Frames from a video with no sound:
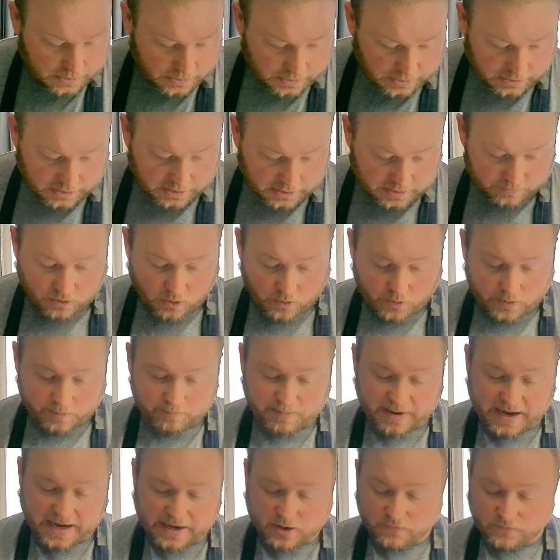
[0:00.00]
Going
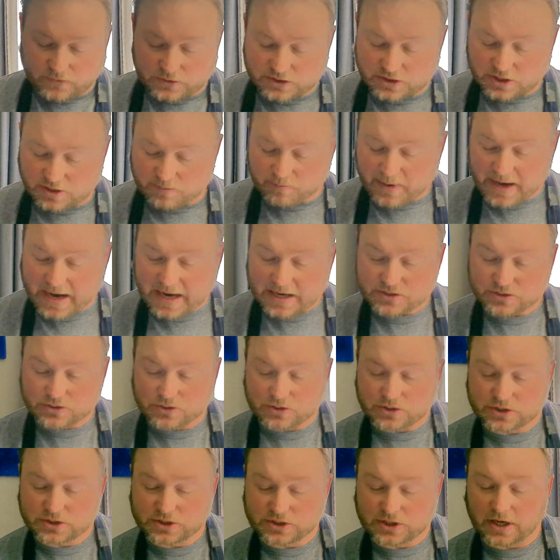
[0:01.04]
back over to the
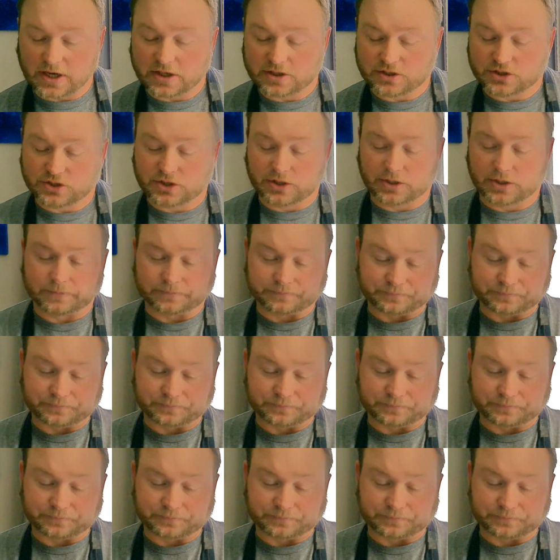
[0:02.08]
Master's Touch,